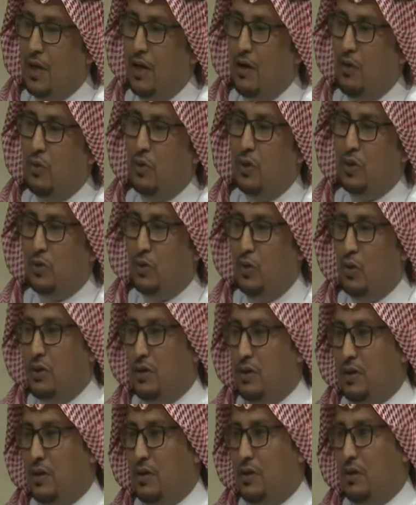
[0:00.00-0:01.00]
We will talk
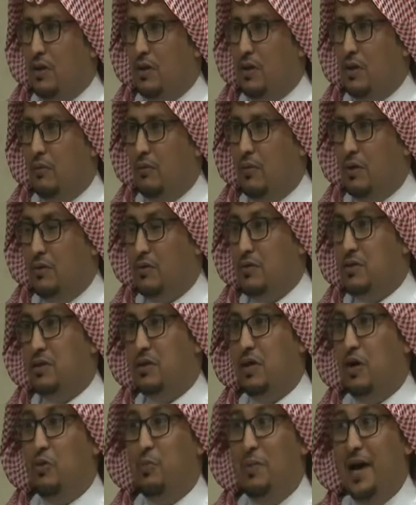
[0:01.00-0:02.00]
the wagons now
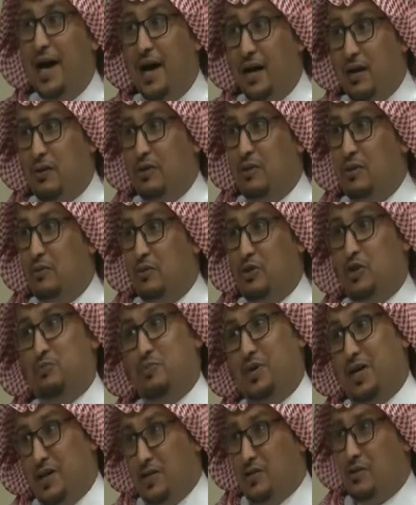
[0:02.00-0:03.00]
back to the
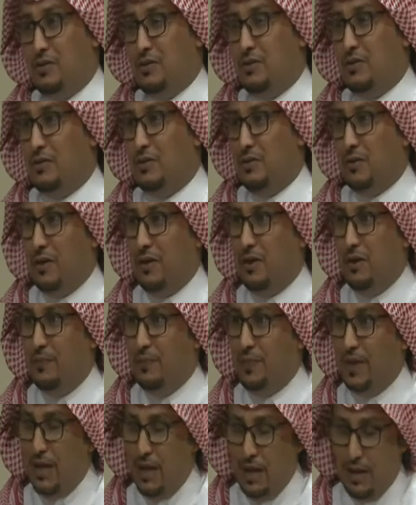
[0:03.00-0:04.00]
past, okay?
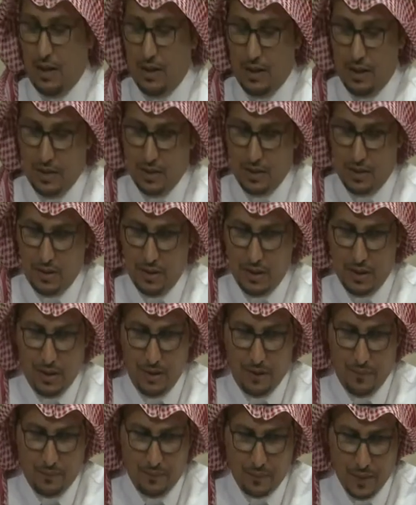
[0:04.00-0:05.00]
And
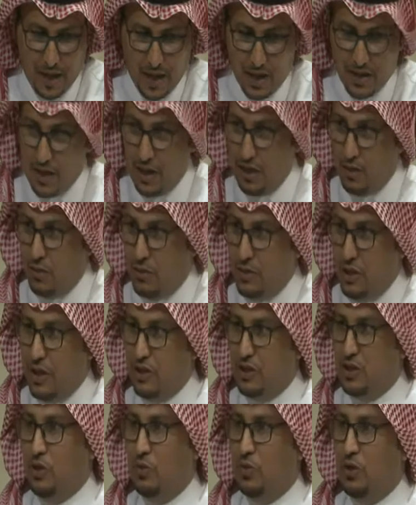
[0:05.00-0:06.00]
as I know that
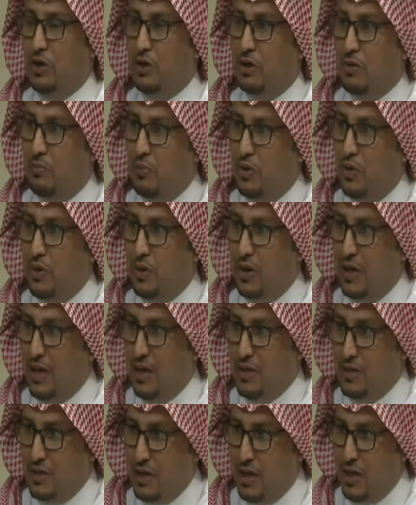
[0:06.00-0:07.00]
you were born
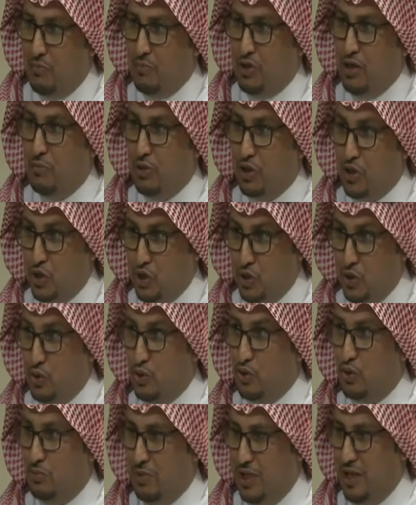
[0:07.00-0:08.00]
as a premature
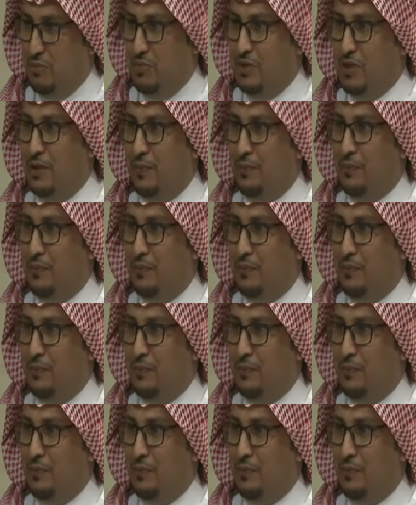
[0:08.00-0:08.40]
baby.